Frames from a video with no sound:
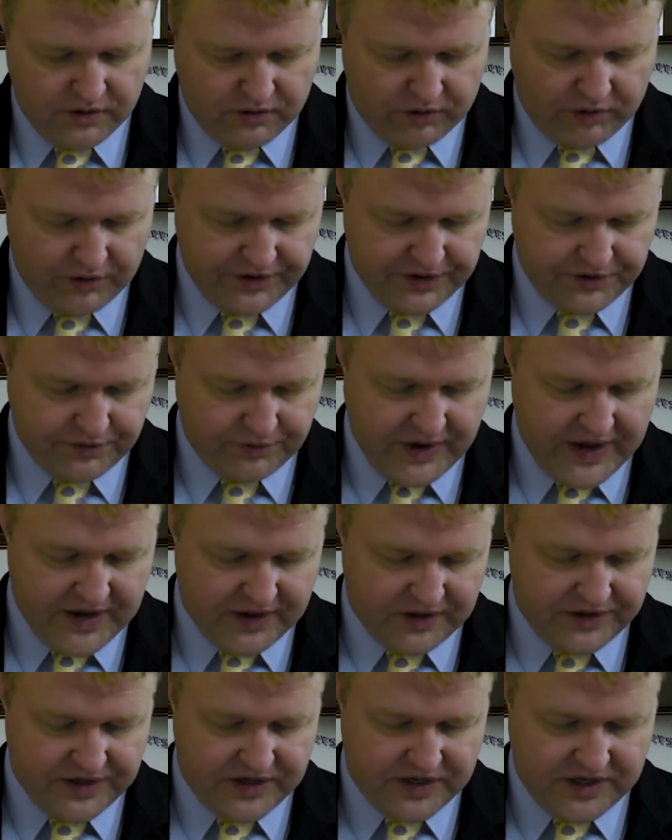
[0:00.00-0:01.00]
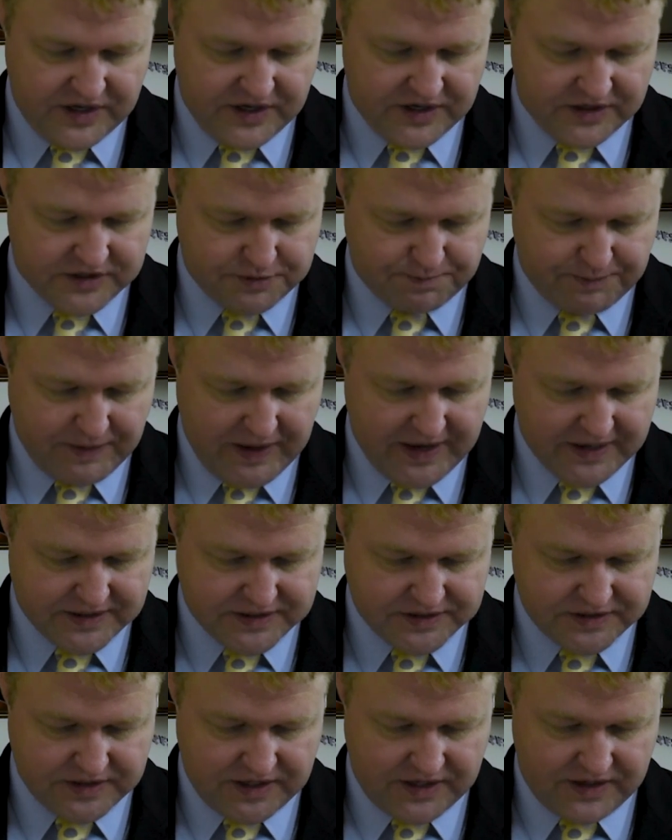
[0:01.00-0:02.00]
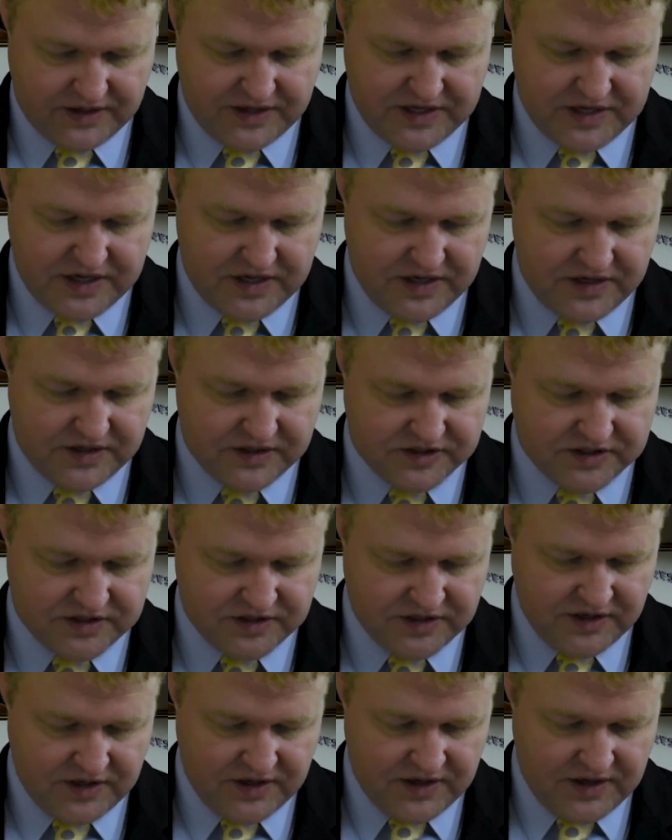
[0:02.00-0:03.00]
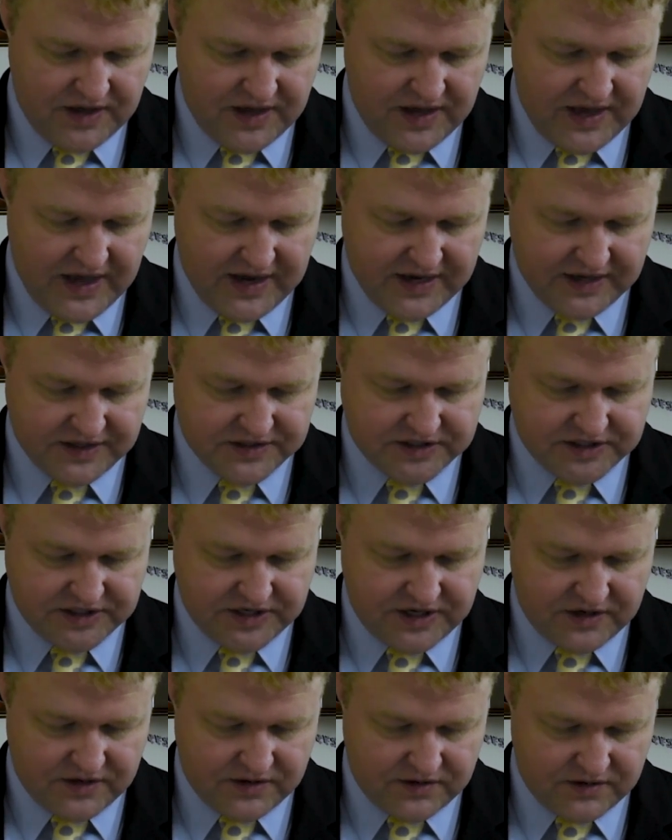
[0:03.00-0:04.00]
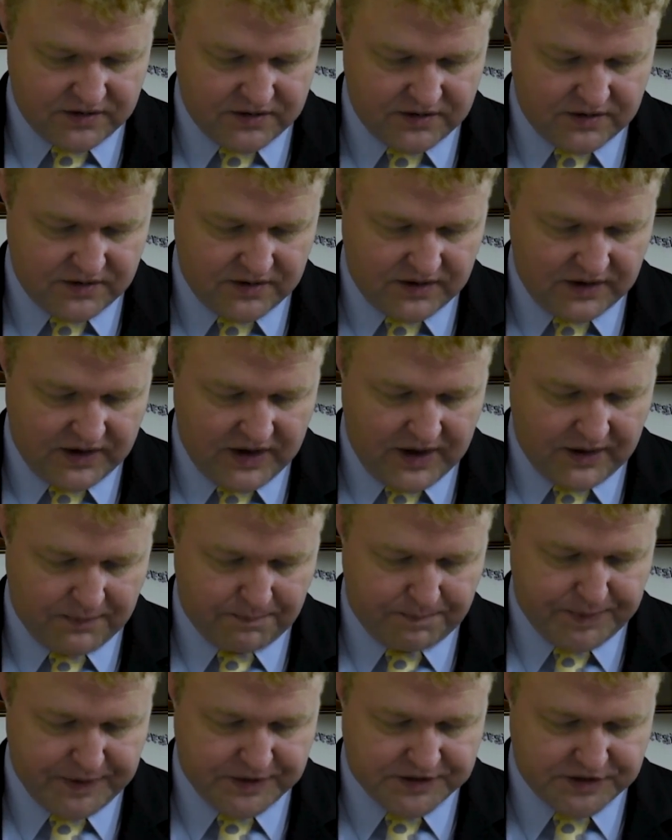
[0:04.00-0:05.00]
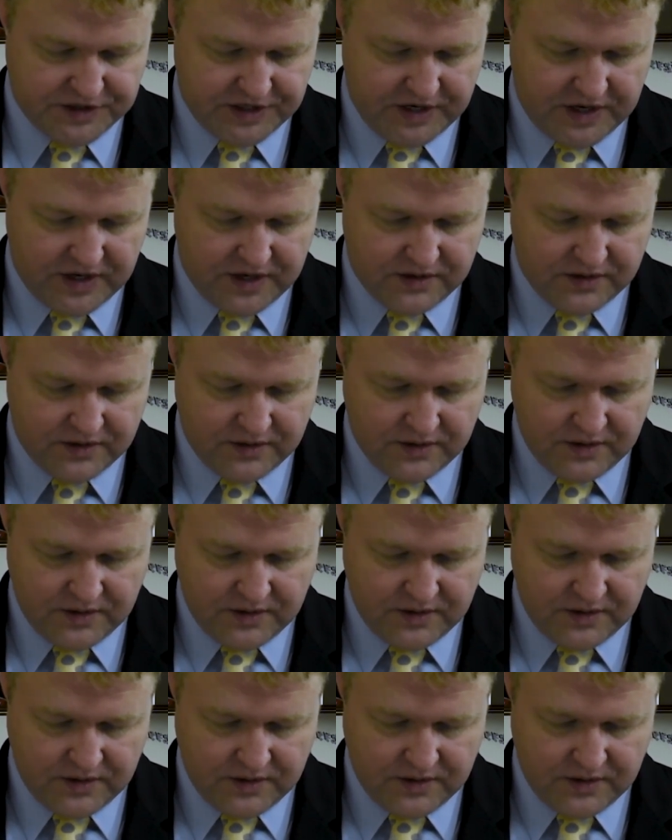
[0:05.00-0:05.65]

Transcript: Quoting directly, he expects, and he is Ekasit Nangpichet,